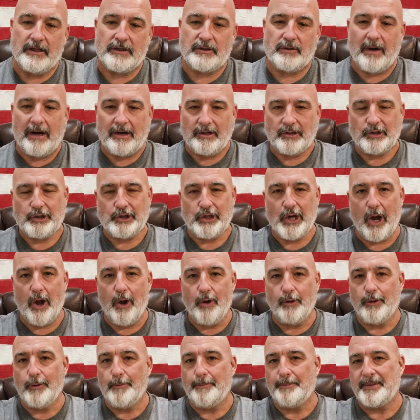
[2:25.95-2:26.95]
So our
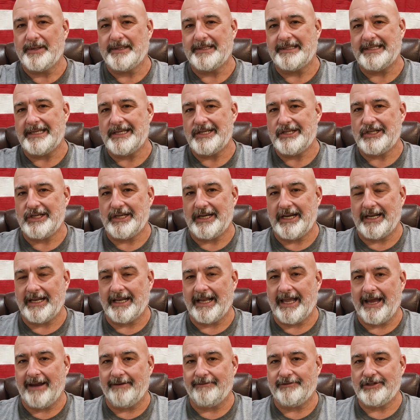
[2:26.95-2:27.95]
total position in
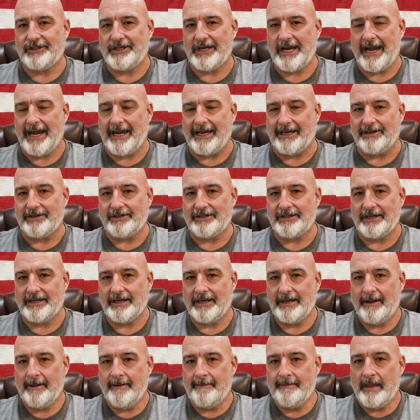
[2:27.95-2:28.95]
life changed.
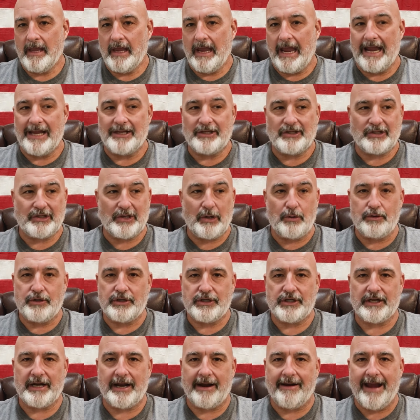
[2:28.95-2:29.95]
And so
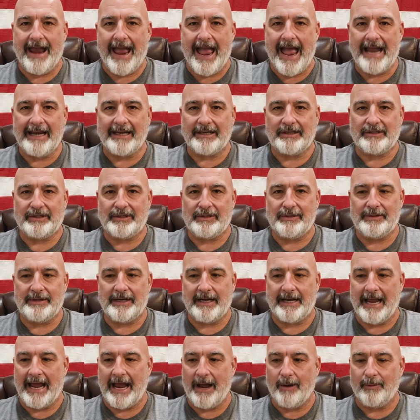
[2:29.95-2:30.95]
should our attitude
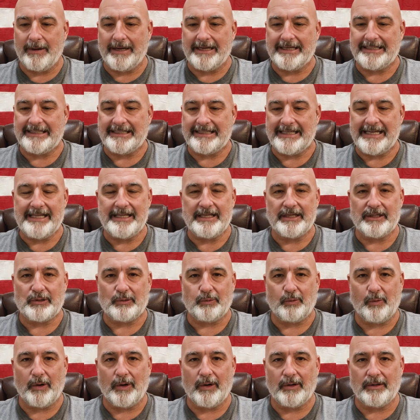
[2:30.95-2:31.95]
and how we see
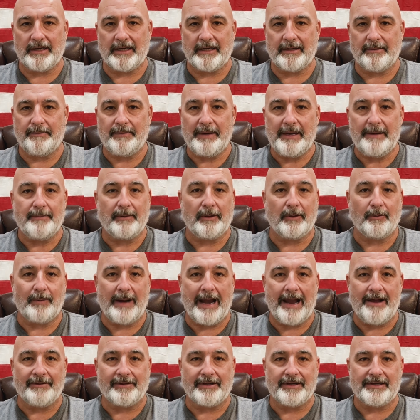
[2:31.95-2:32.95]
this world and the people
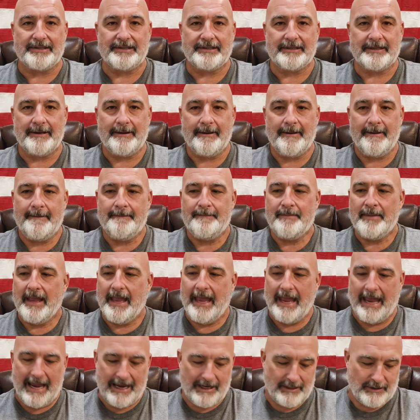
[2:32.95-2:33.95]
around us.
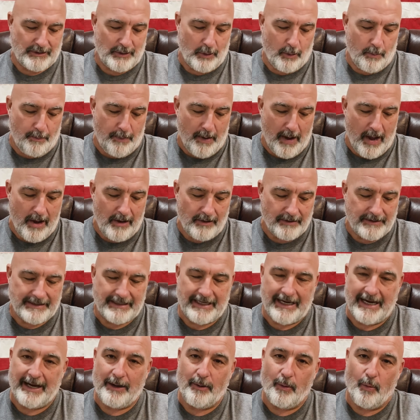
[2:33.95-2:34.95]
And so Paul's
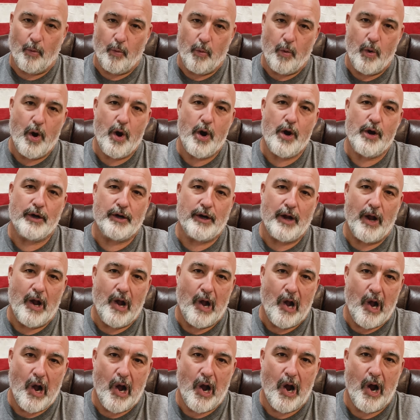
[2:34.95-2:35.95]
saying,
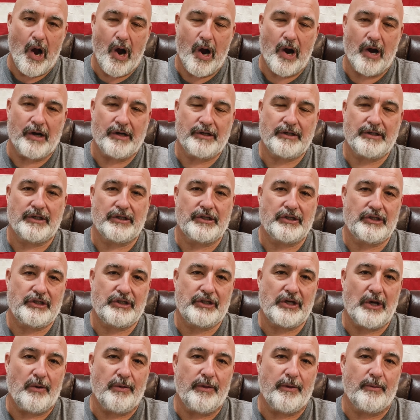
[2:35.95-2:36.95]
work hard to
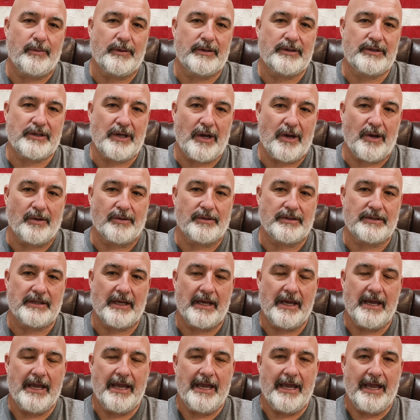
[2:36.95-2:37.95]
show the
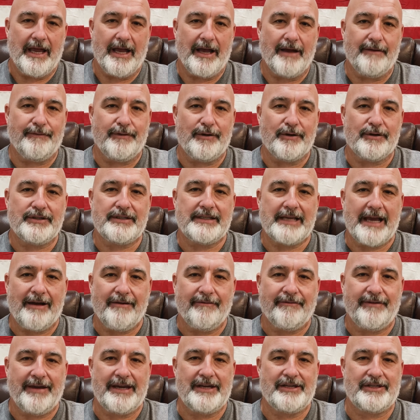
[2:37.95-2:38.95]
results of your
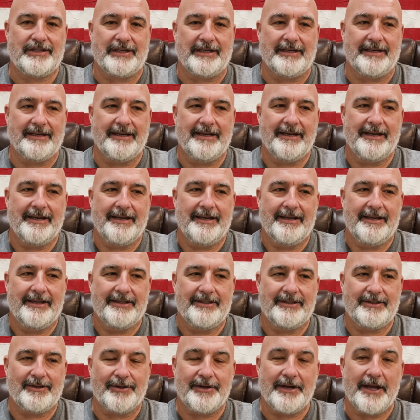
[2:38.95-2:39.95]
salvation.
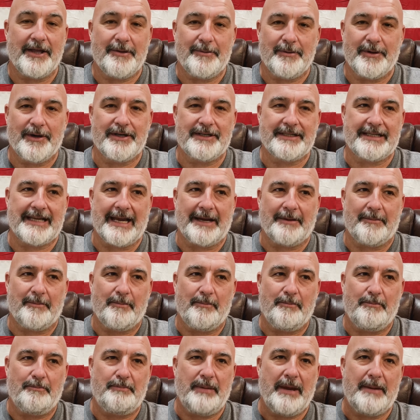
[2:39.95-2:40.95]
So in other words,
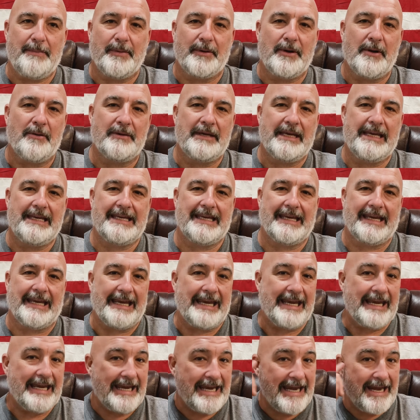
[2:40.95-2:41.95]
like, people don't need to
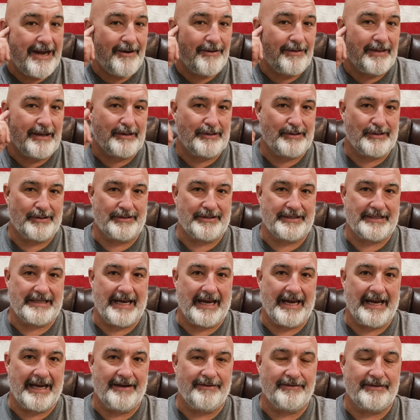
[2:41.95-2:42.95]
hear that you're
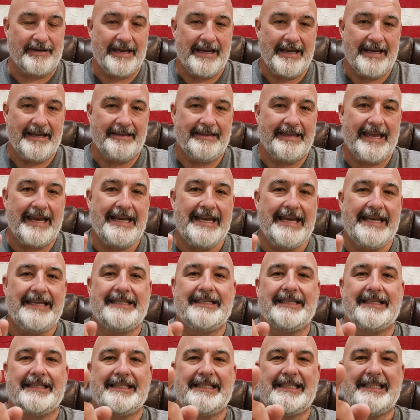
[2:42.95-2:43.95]
saved. They need
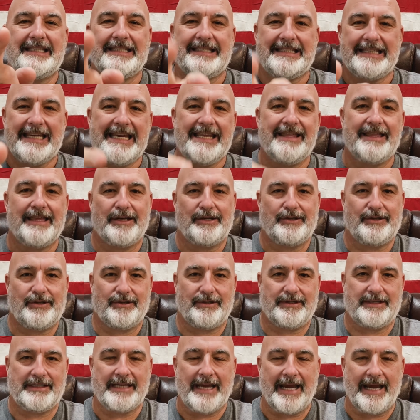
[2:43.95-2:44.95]
to see that
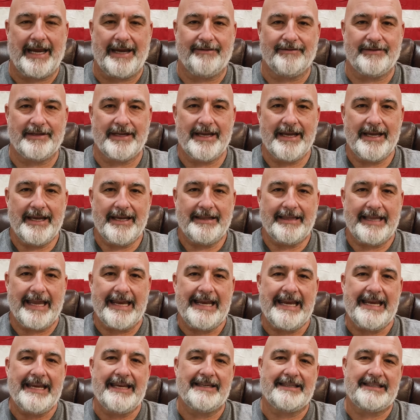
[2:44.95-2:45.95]
you're saved.
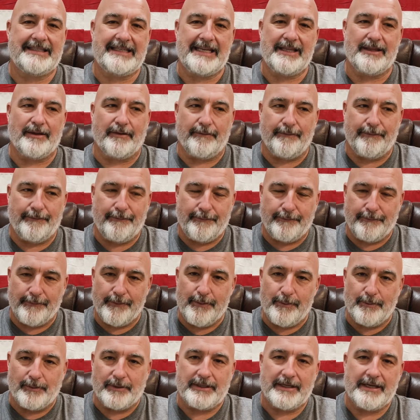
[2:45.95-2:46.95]
They need to see the
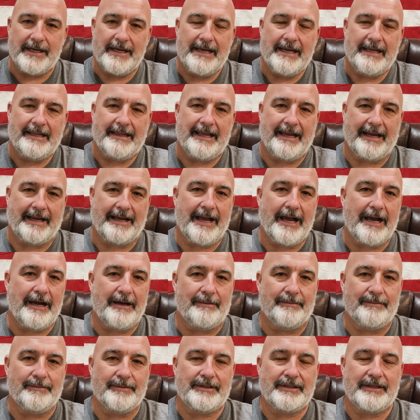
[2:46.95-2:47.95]
fruit that
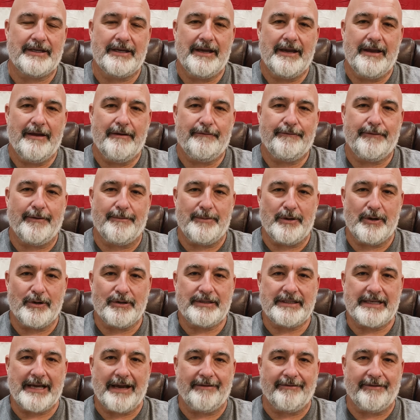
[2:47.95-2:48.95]
comes from your
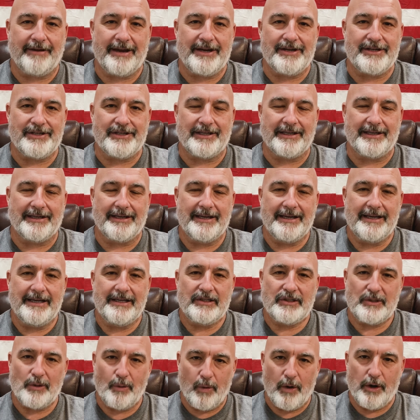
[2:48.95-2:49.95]
salvation.
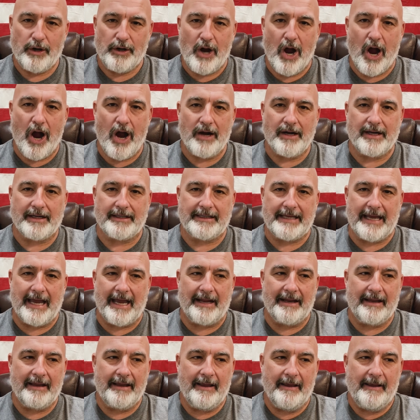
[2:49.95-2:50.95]
So work hard at
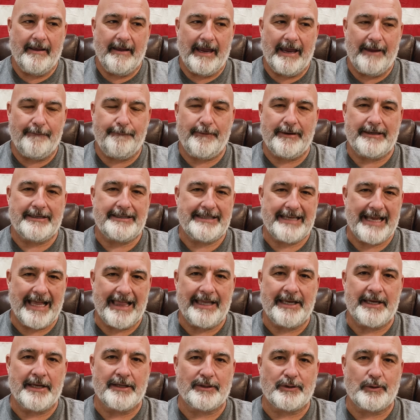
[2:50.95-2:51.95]
that. If he's
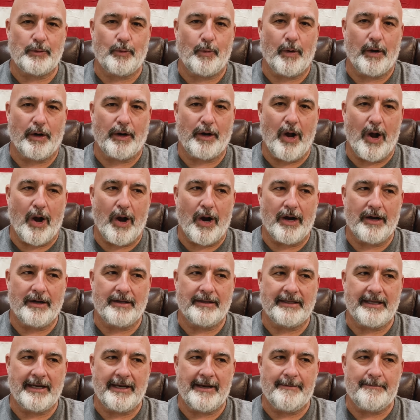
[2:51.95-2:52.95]
telling us to work
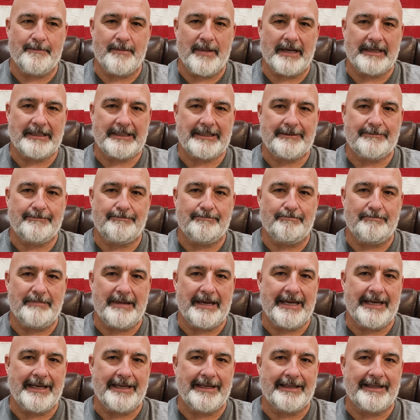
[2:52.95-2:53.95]
hard, then it must
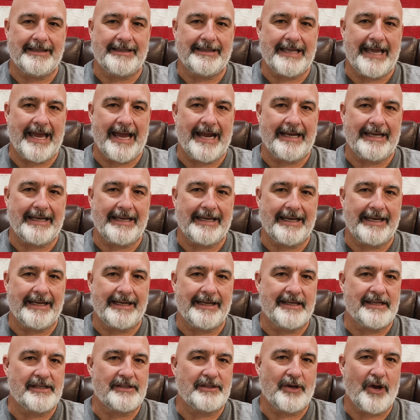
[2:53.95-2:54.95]
mean that it
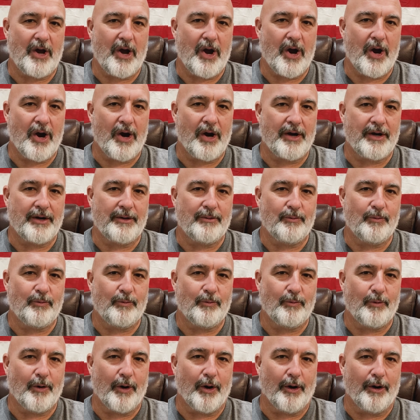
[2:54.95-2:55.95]
is hard
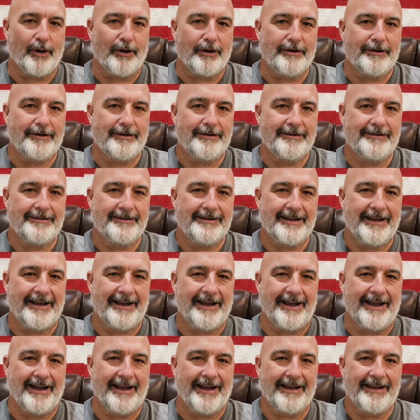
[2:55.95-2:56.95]
work.
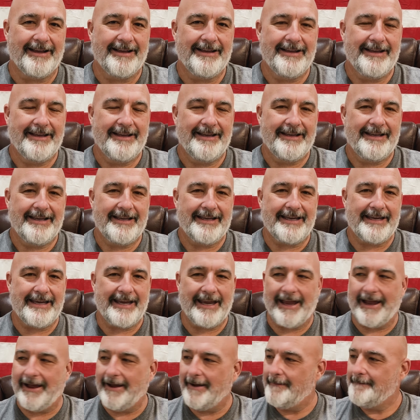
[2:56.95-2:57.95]

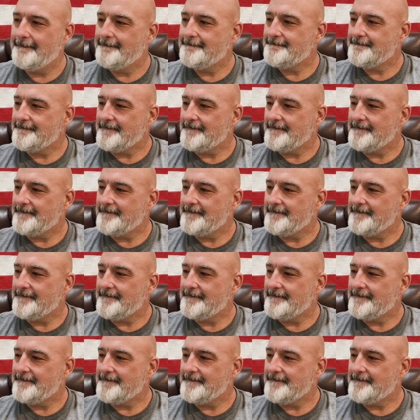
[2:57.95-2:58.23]
Yeah.